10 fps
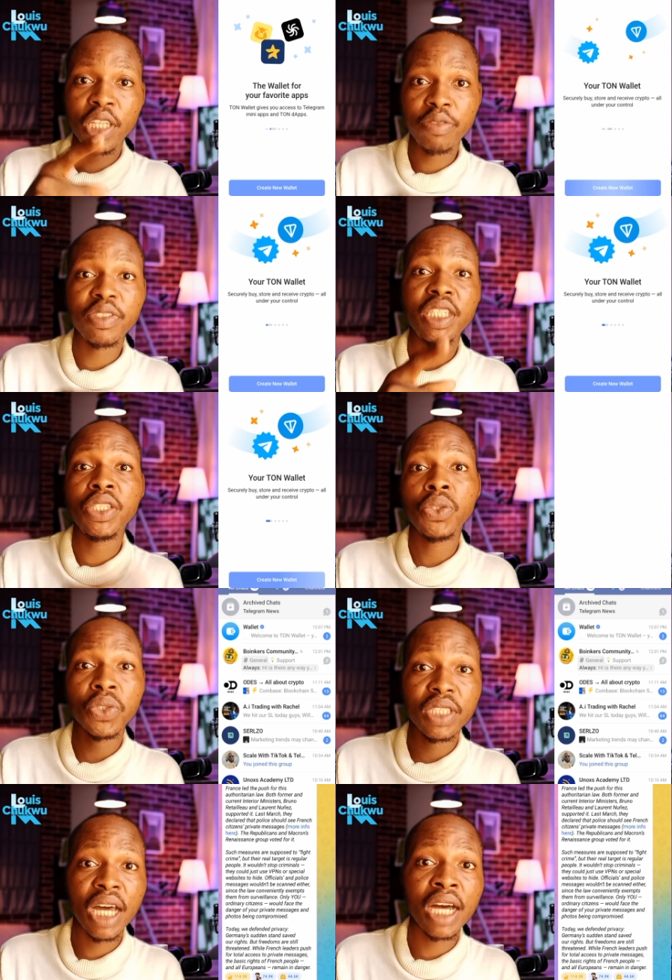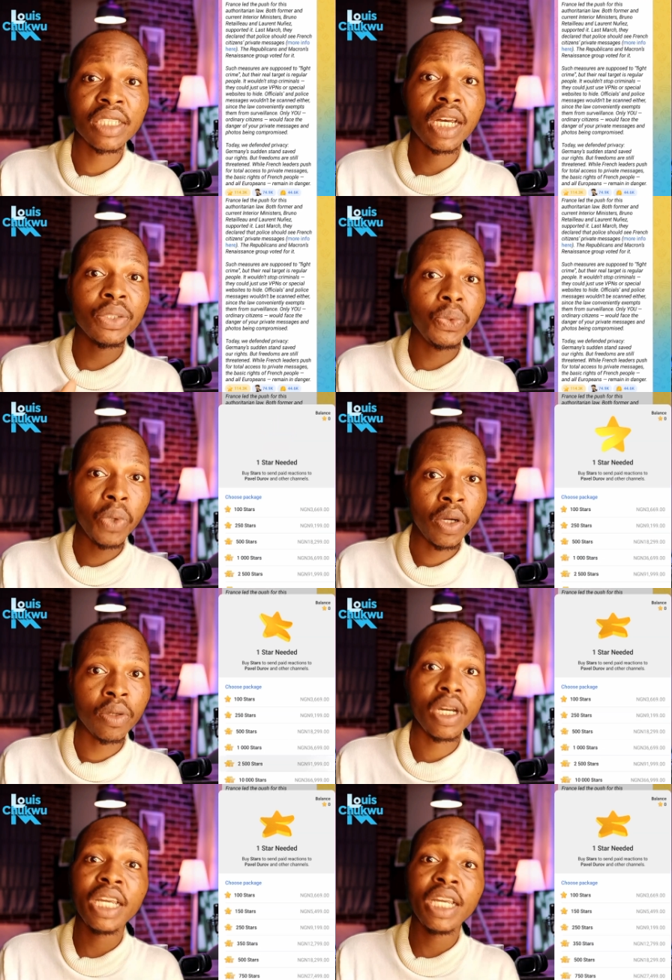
gifting you stars as well,